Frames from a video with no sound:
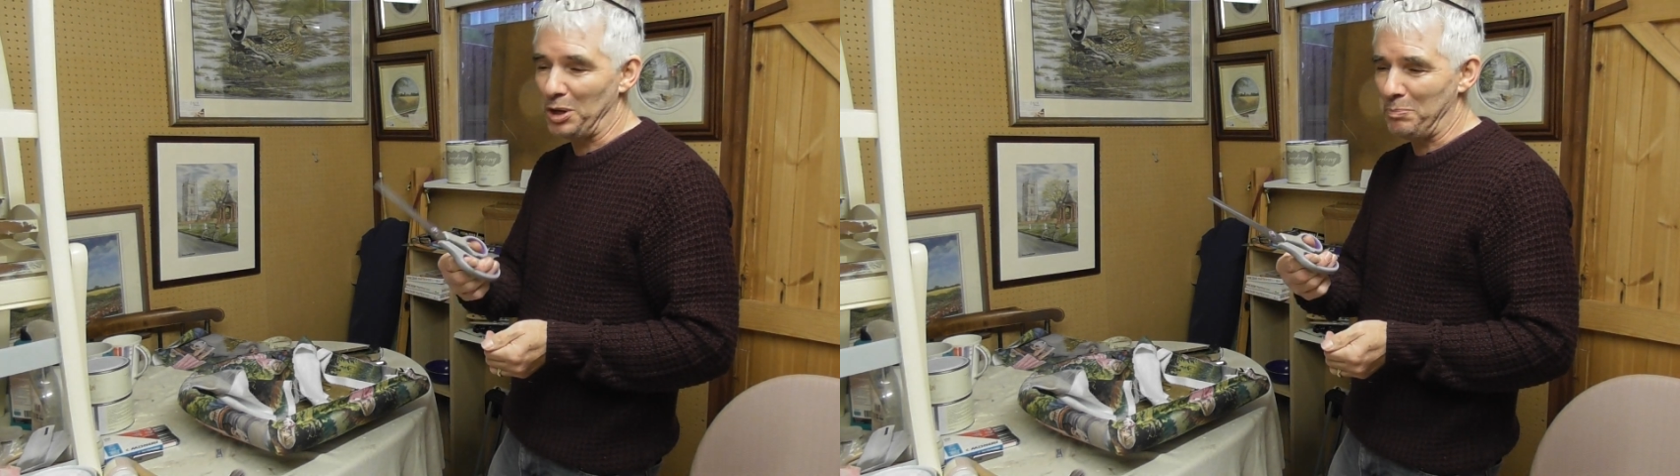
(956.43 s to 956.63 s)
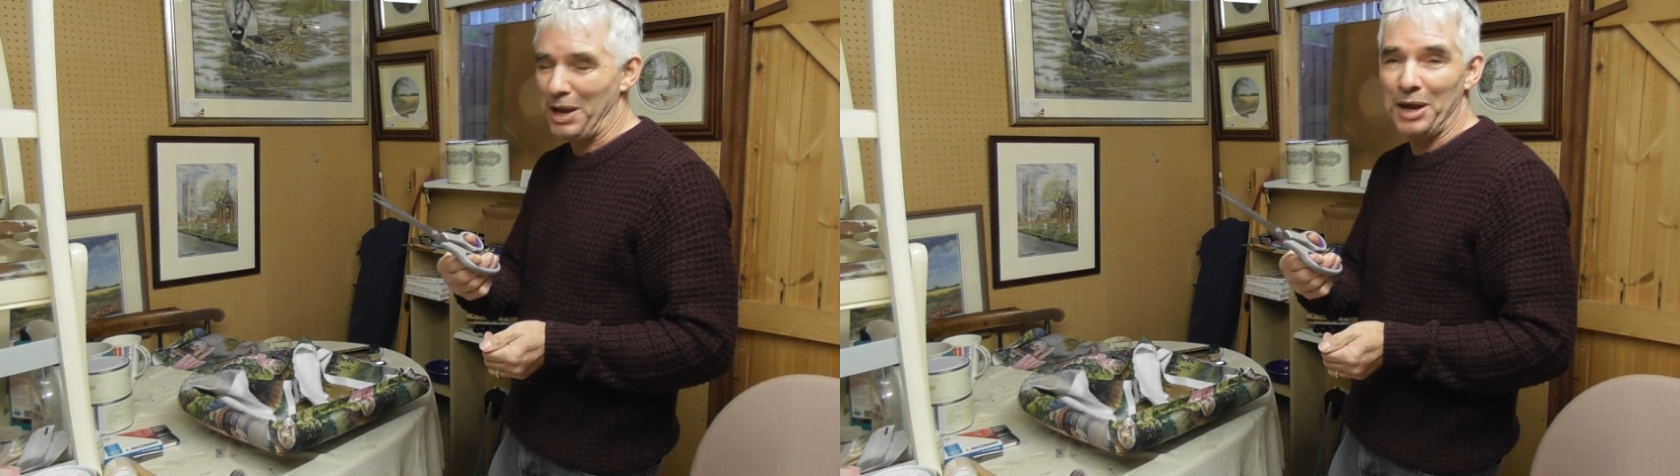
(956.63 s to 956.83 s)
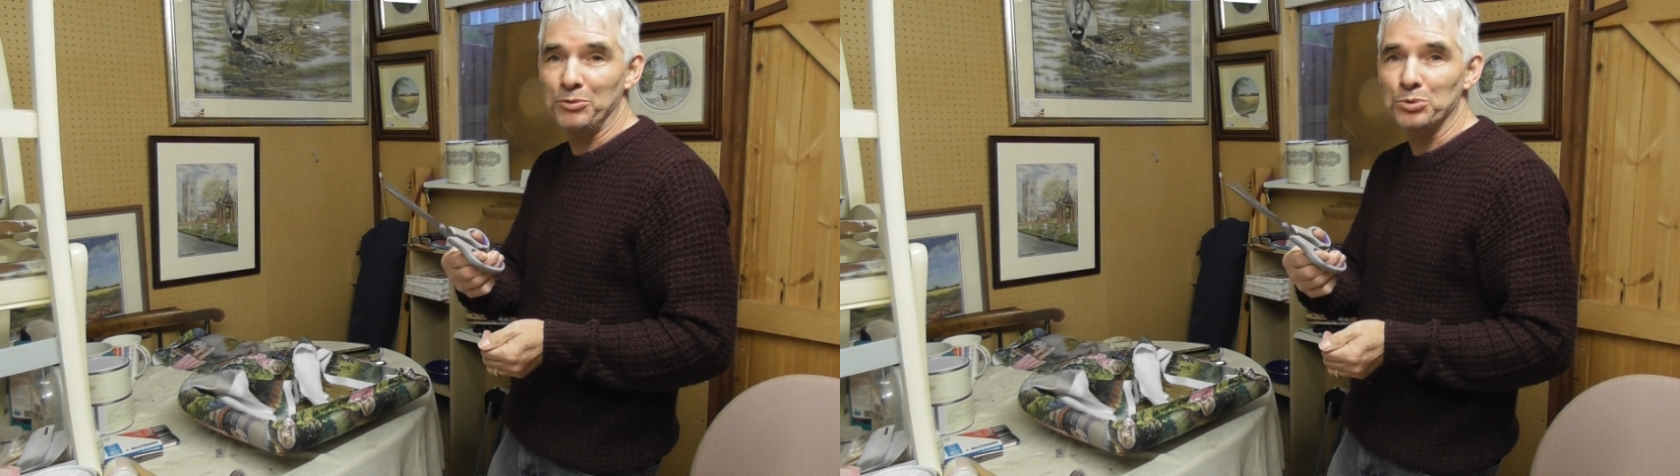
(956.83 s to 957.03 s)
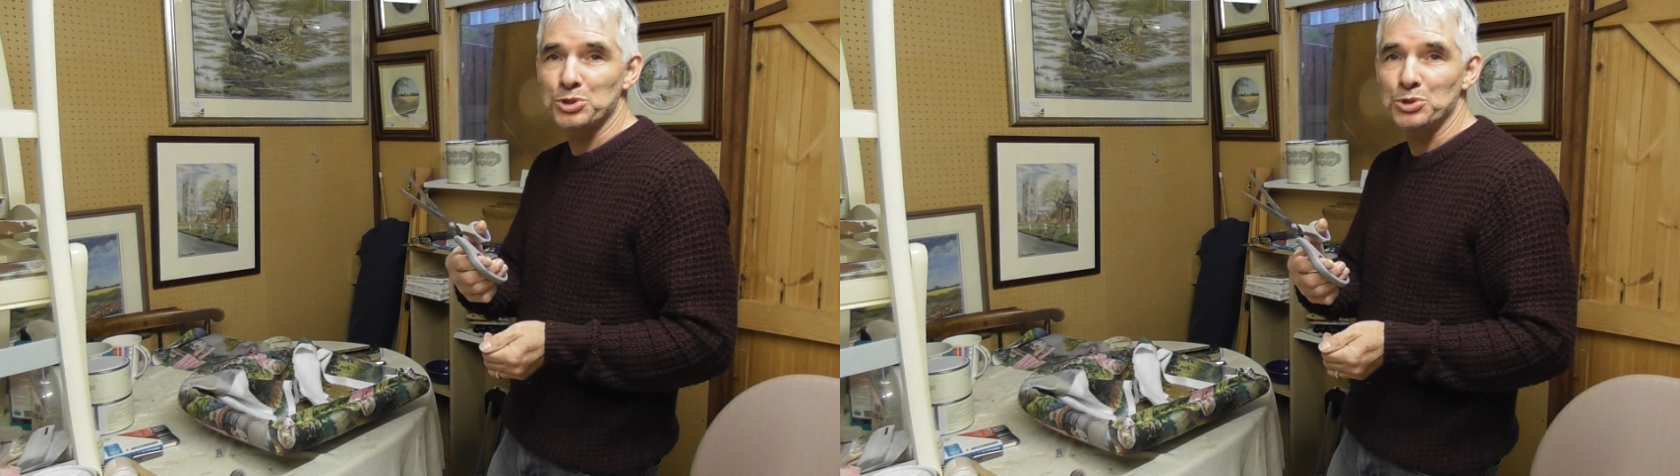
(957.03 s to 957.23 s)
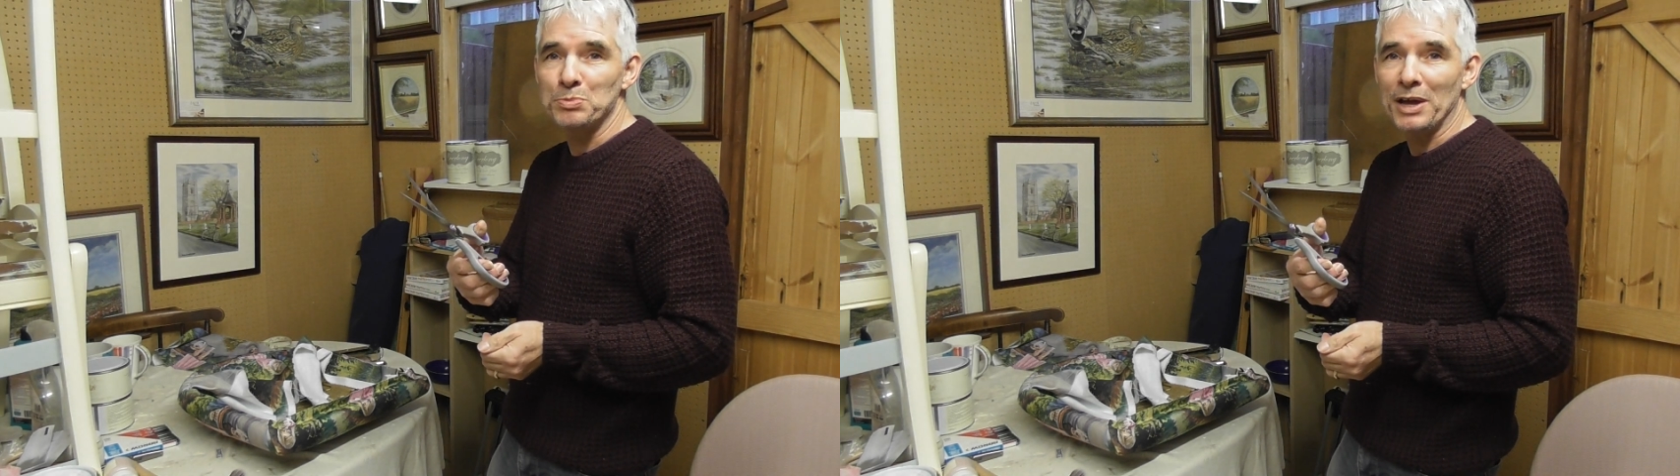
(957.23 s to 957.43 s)
£1 or
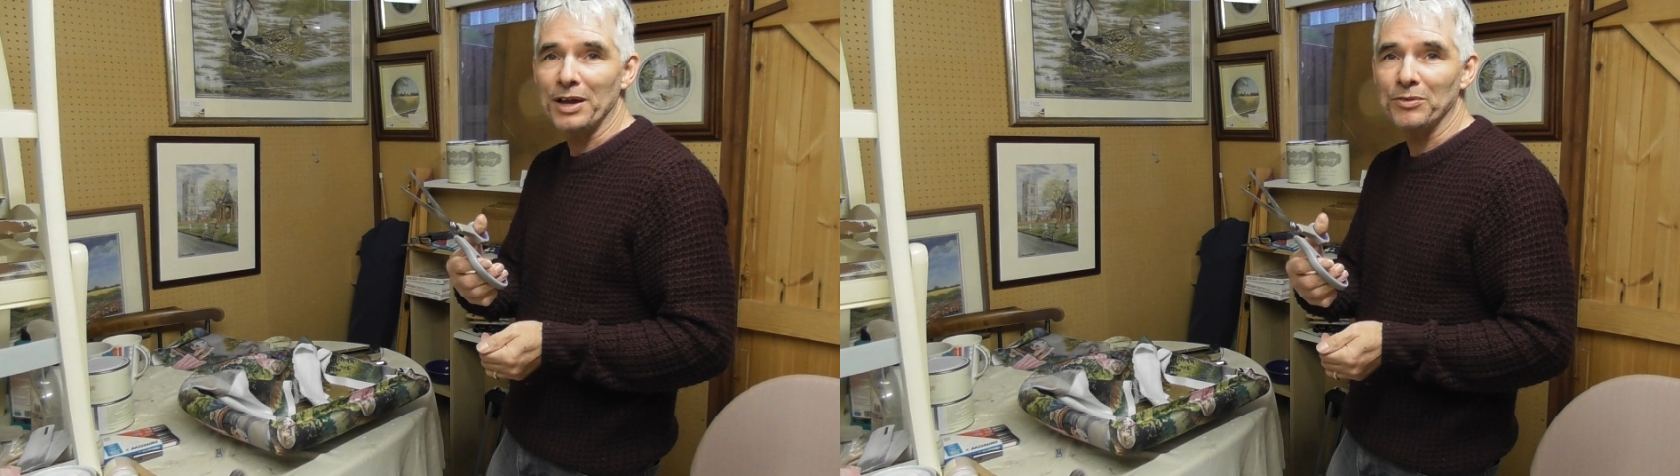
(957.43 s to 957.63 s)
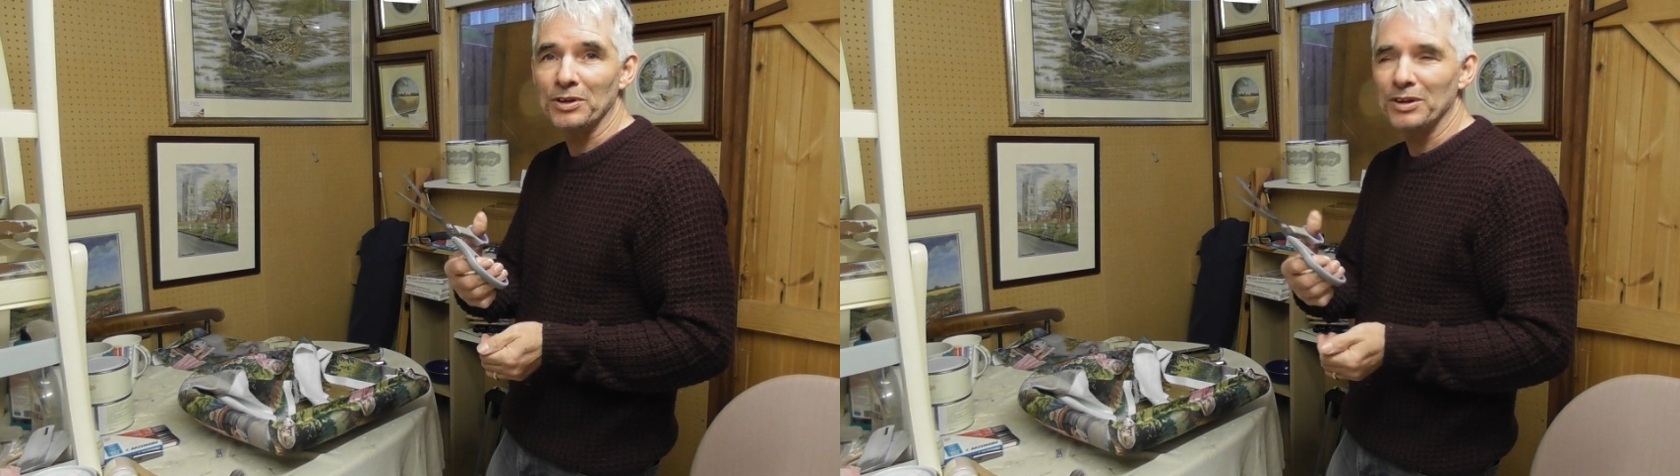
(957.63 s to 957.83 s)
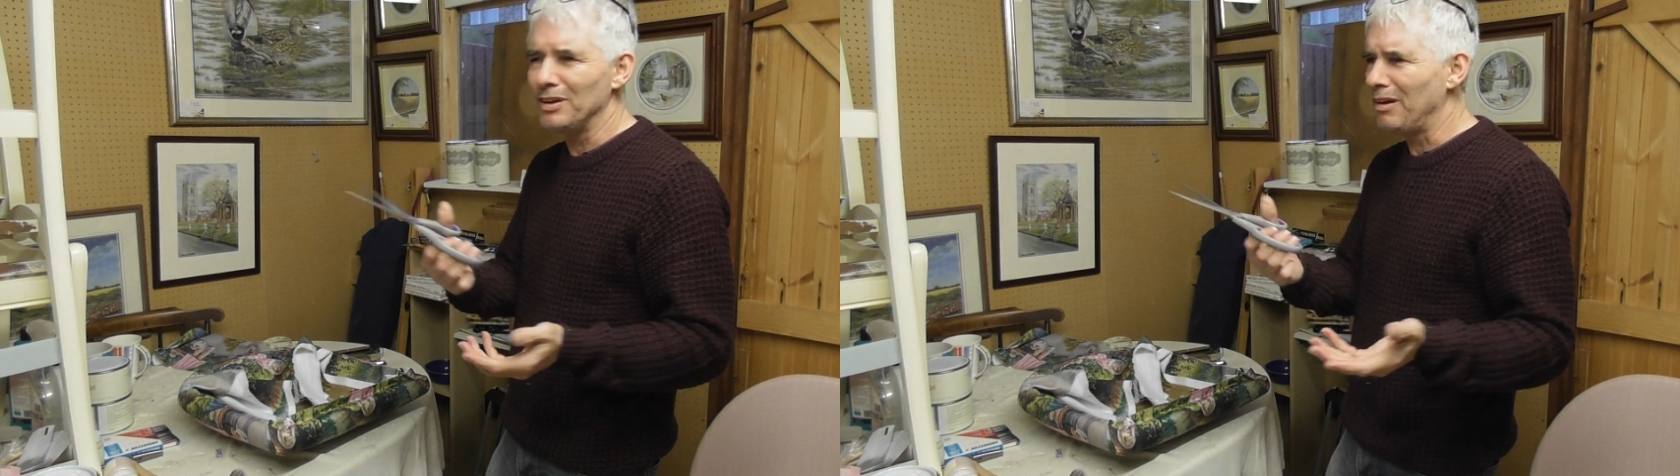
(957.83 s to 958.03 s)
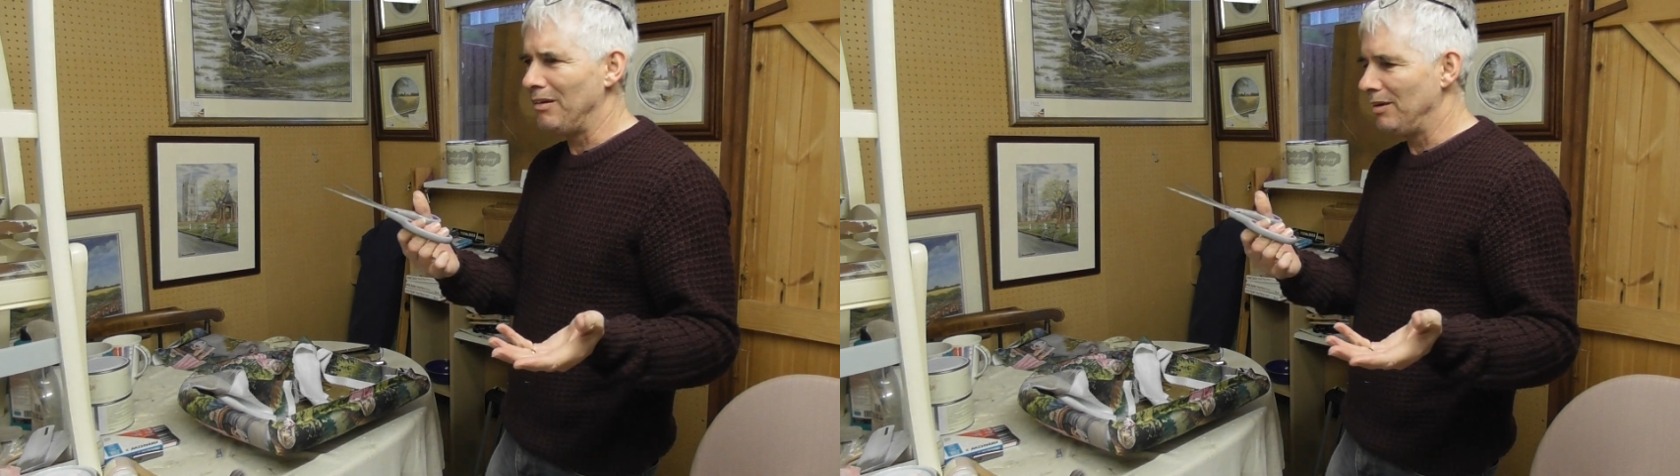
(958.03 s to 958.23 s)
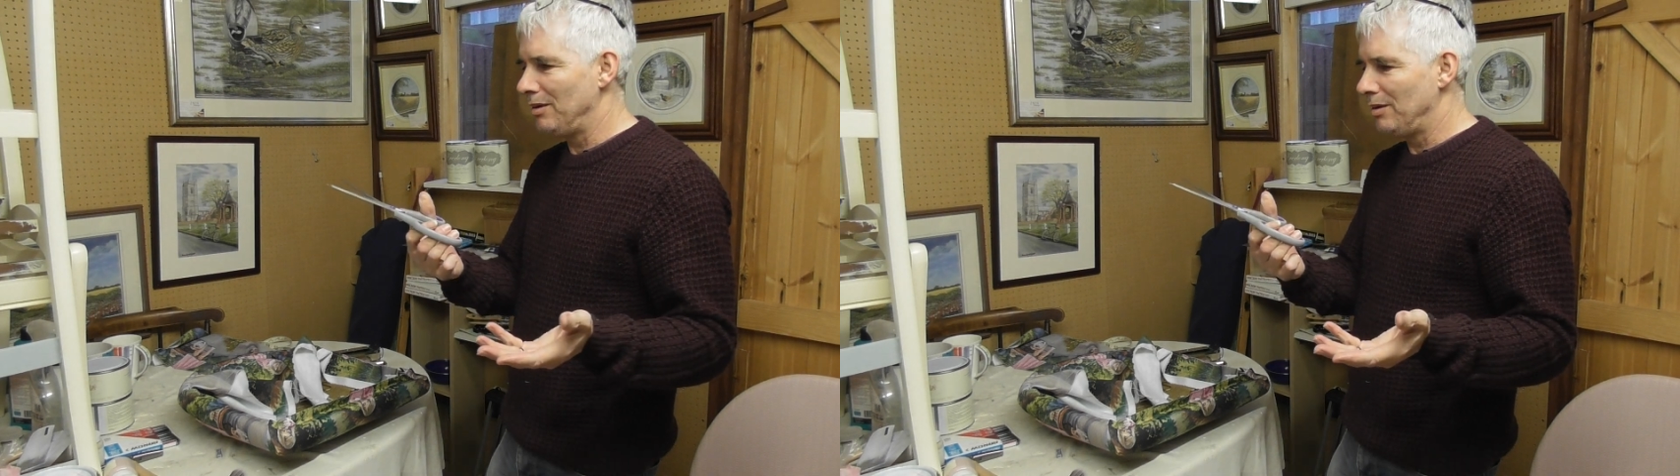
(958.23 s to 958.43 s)
£2.
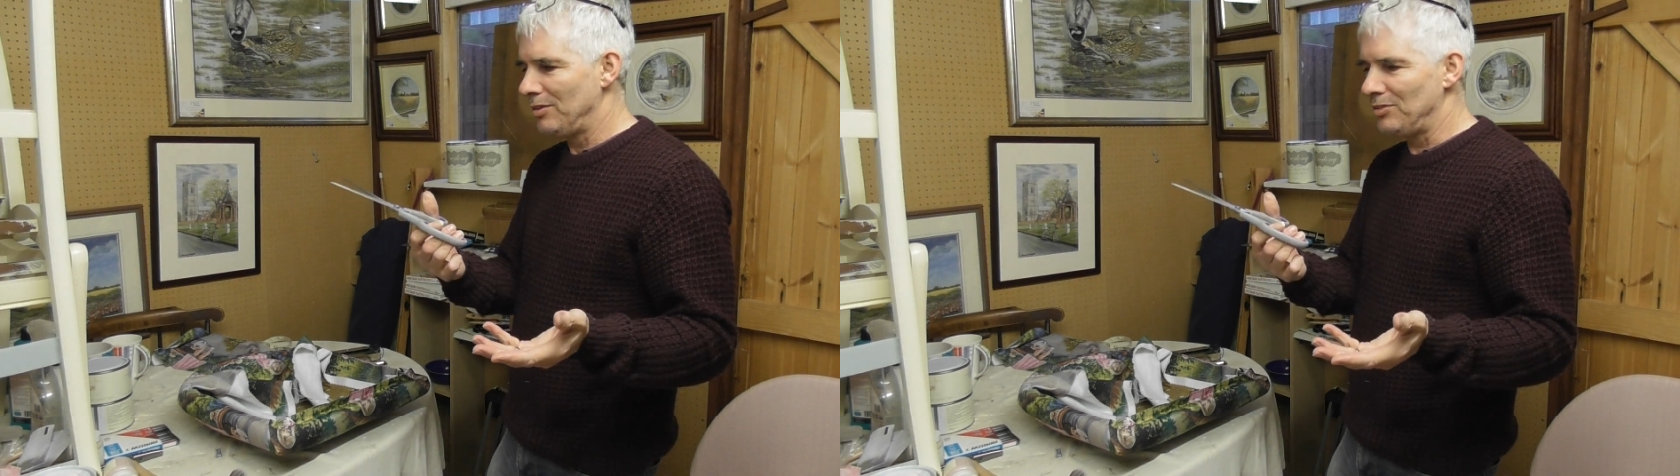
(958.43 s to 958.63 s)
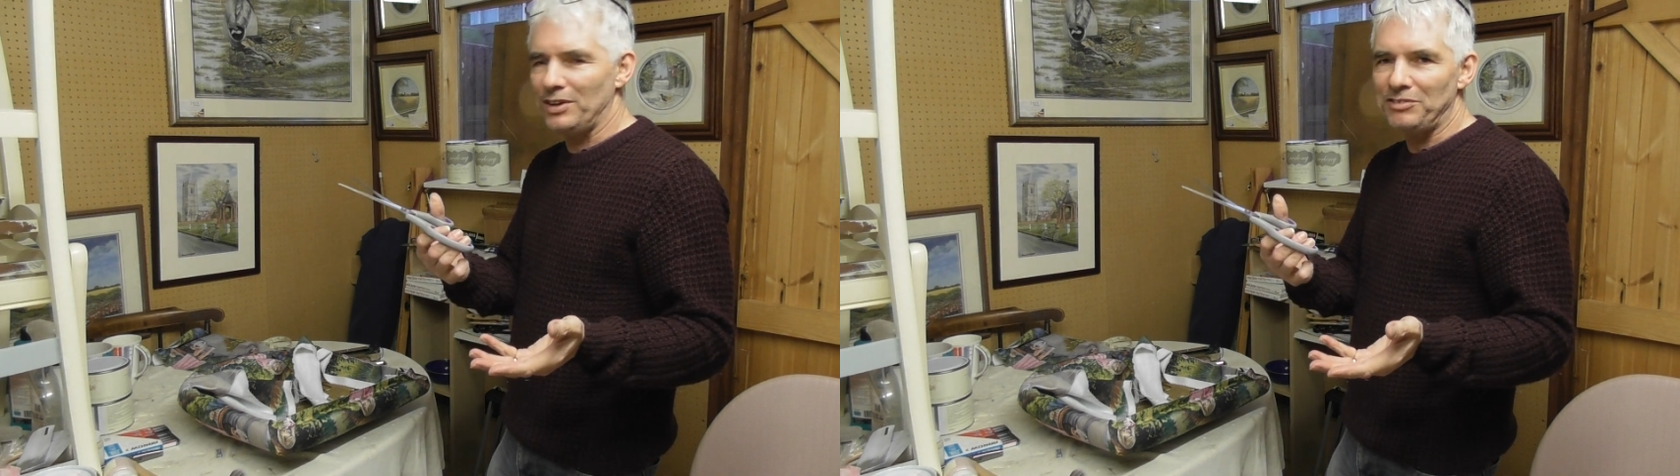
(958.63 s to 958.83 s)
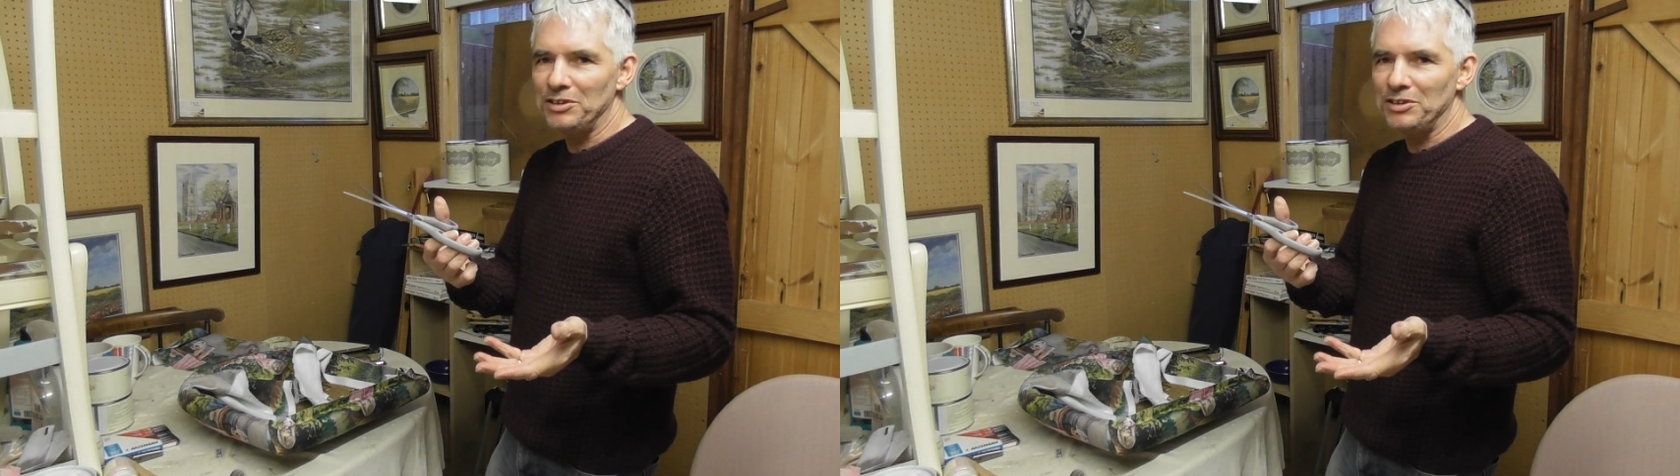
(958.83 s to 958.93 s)
That's